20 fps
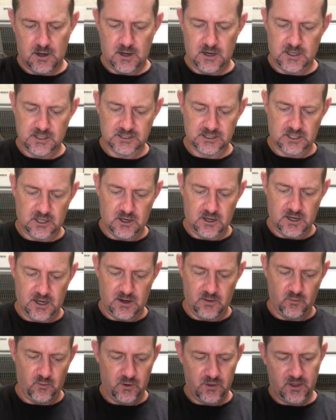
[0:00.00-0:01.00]
Let's go
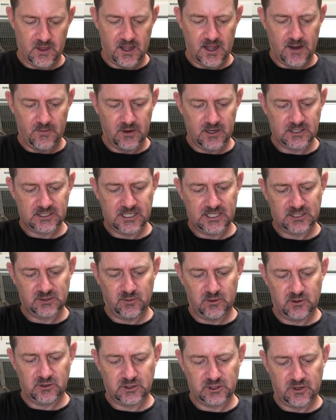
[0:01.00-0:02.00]
in with a couple of
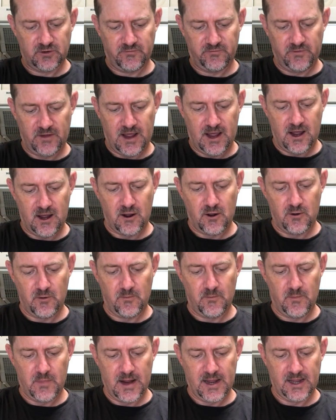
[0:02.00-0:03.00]
teaspoons of
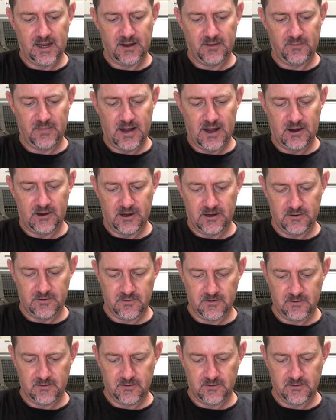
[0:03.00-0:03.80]
our baking powder.